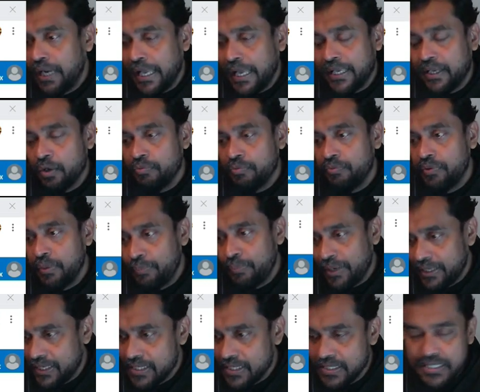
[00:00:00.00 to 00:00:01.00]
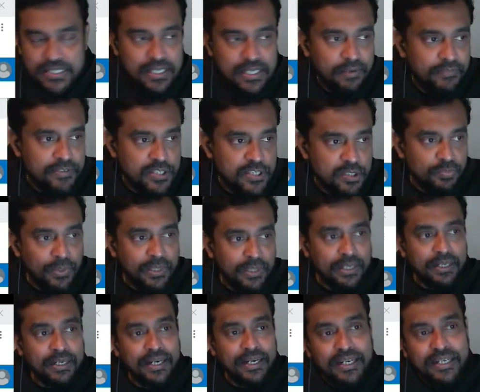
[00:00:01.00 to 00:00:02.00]
lack of dependency services,
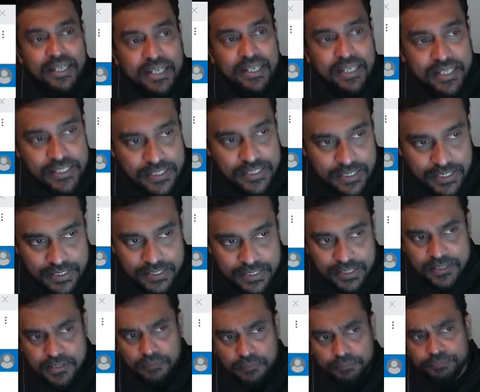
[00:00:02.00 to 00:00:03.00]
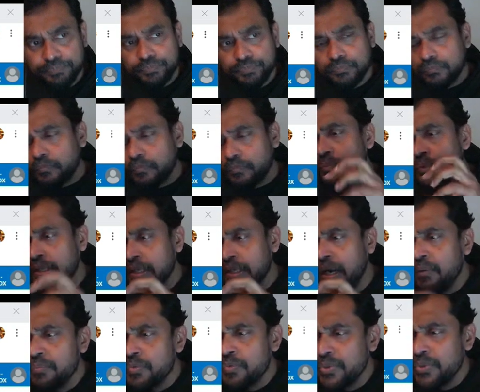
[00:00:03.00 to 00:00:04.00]
but container instances
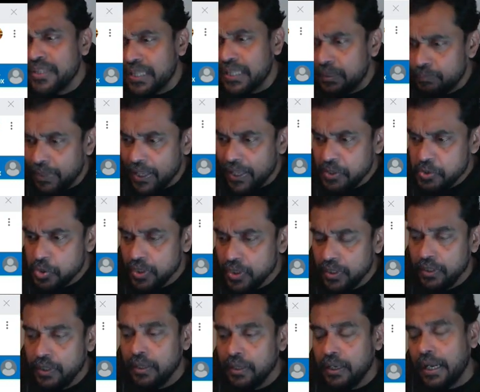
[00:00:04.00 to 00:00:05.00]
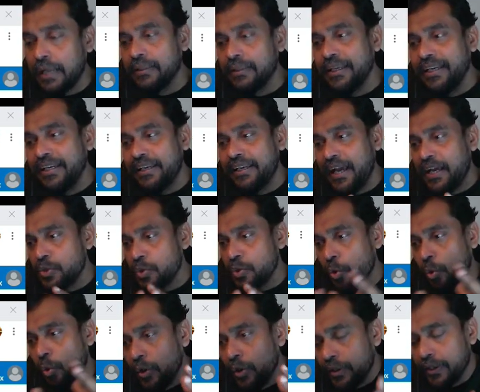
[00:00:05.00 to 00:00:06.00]
comes with image, and then it
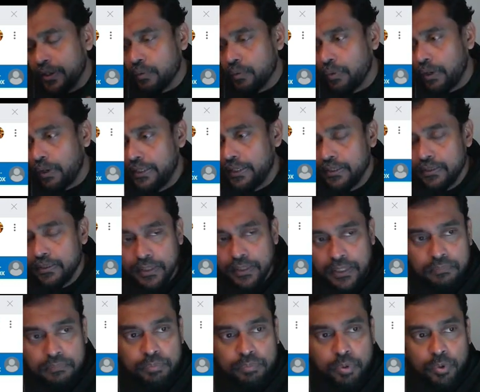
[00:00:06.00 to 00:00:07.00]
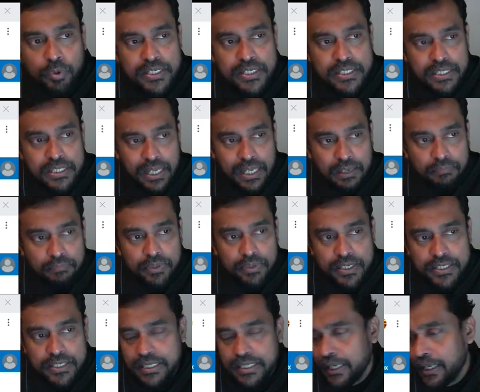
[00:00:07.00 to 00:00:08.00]
has all required components,
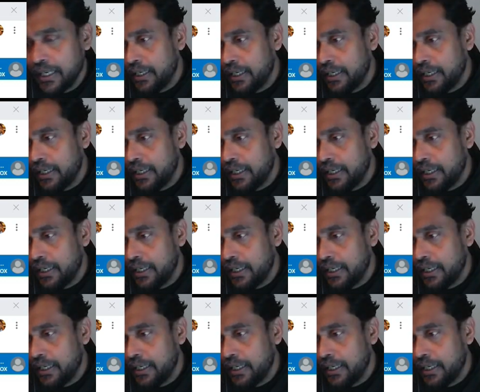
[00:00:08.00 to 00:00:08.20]
libraries that